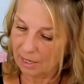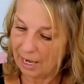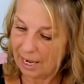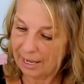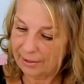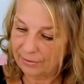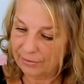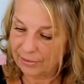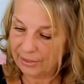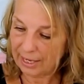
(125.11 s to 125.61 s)

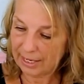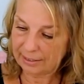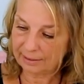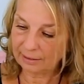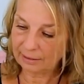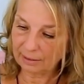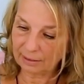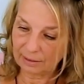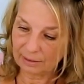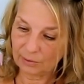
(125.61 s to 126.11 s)
And
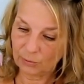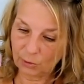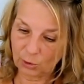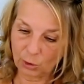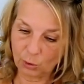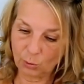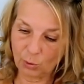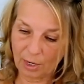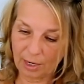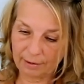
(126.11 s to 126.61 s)
then
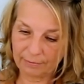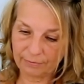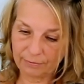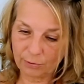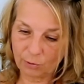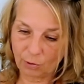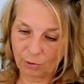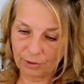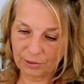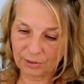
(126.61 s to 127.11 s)
you have
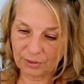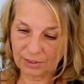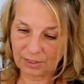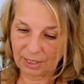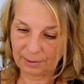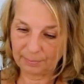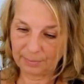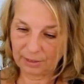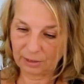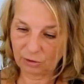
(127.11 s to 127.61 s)
got
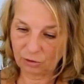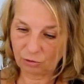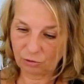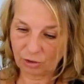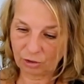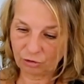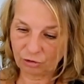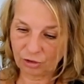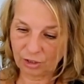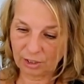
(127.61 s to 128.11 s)
some
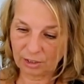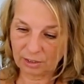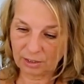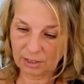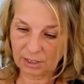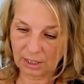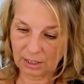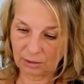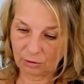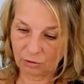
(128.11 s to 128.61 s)

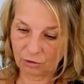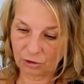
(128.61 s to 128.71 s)
instructions and you